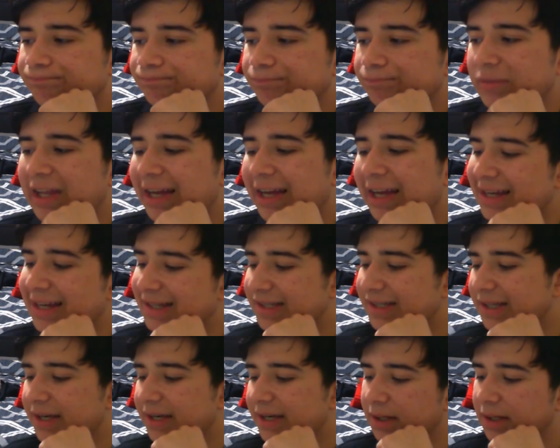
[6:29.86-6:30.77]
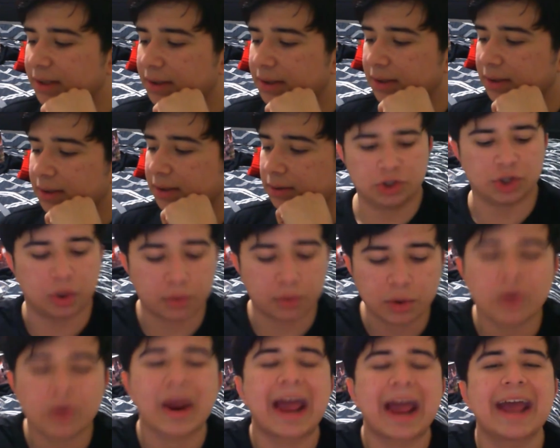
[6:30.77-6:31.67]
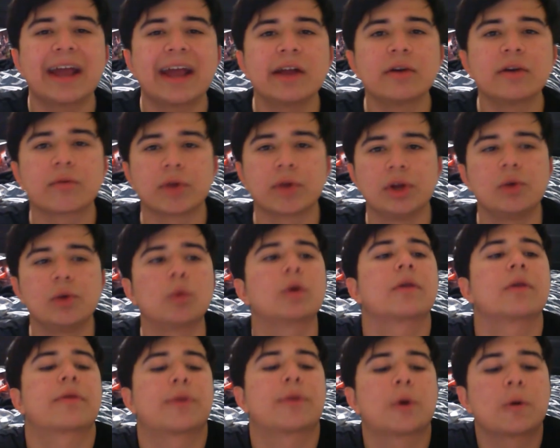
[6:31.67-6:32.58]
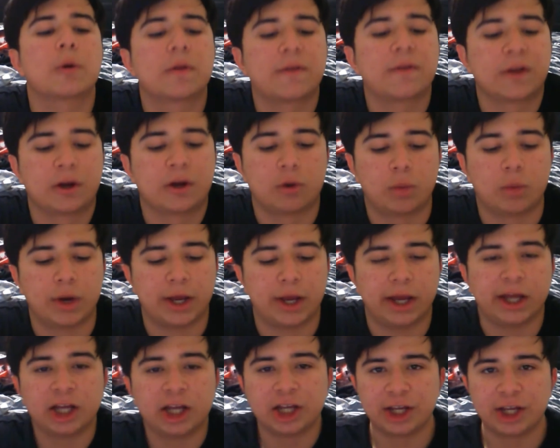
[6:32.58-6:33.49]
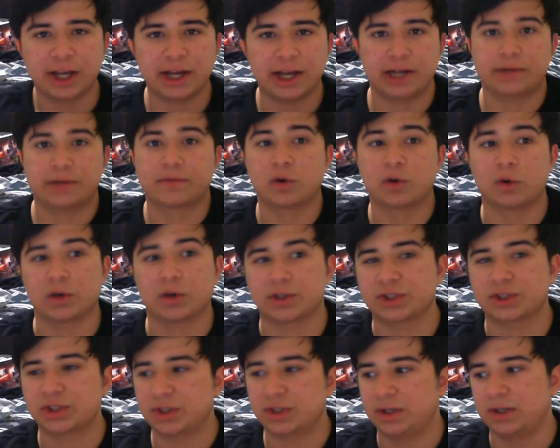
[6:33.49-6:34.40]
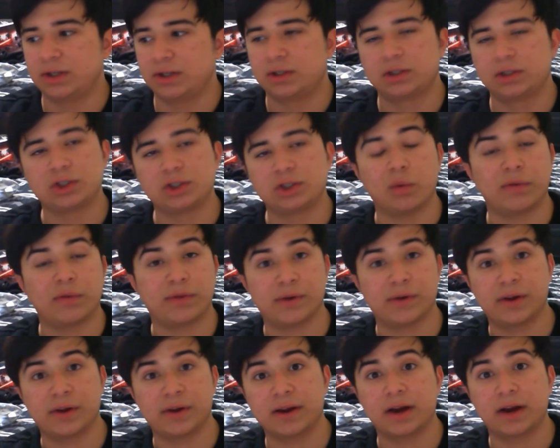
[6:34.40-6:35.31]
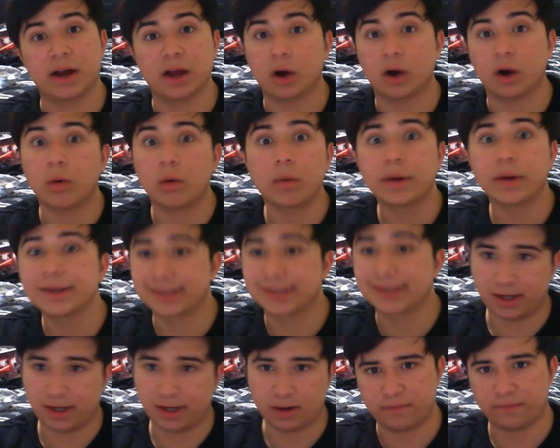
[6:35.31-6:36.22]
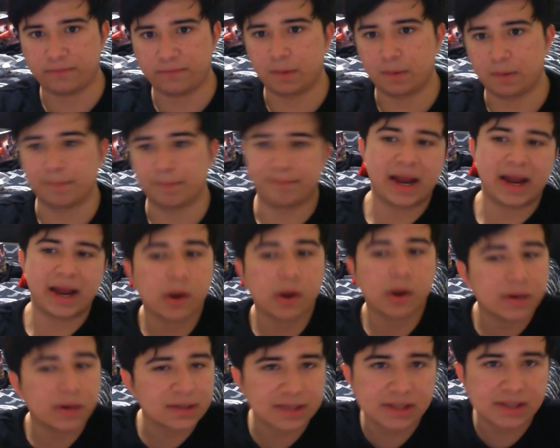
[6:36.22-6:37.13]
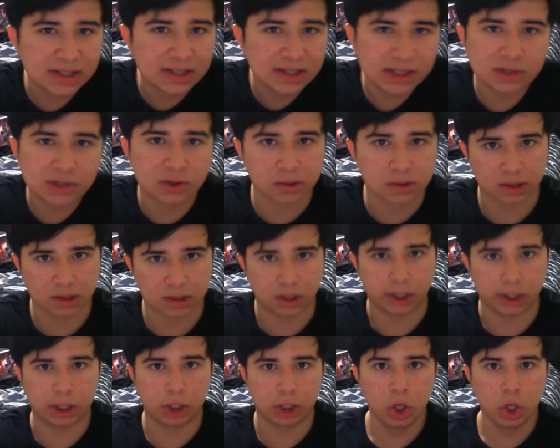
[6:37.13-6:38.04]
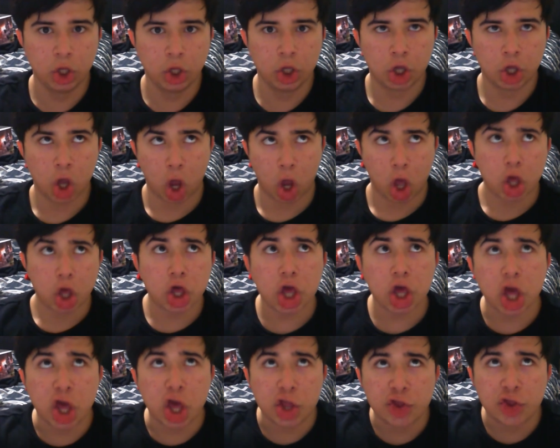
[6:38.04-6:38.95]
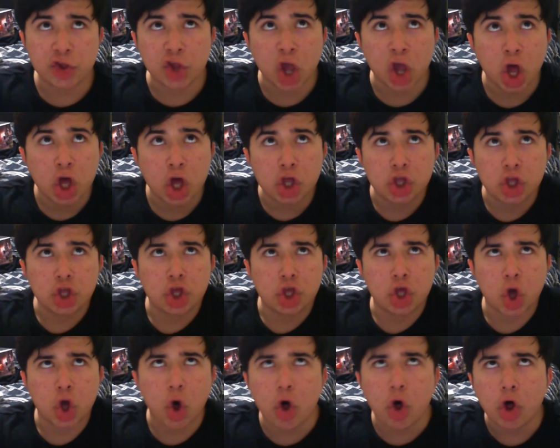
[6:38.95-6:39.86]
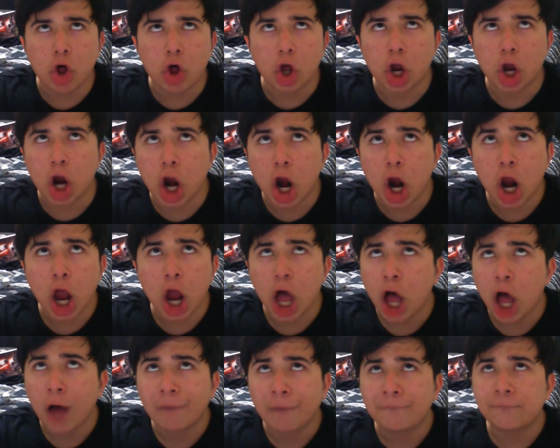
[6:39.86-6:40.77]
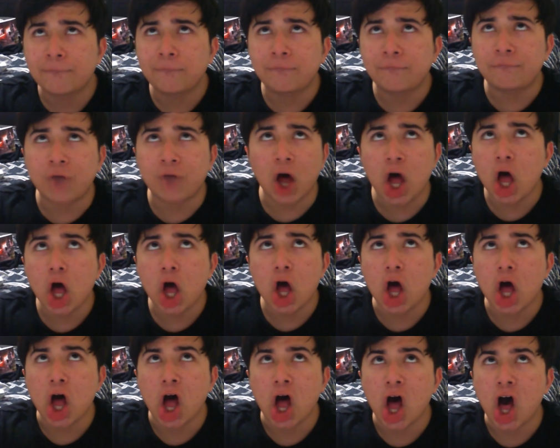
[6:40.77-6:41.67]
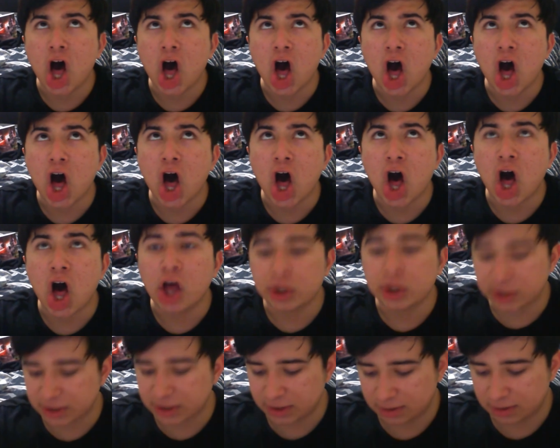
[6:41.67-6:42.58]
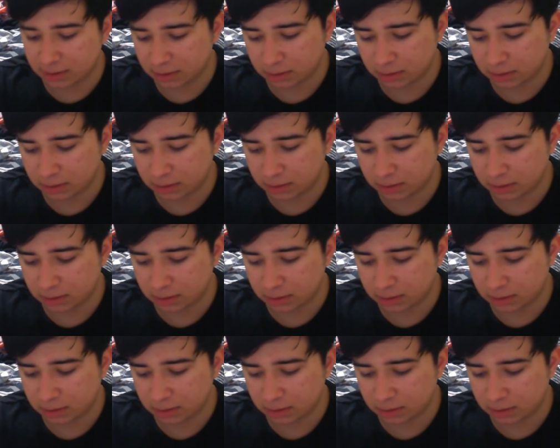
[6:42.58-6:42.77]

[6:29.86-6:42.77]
Like I said, you know, you're angry, you want to throw the thing away. And of course, the thing I always hear from parents and teachers alike, "It's your fault."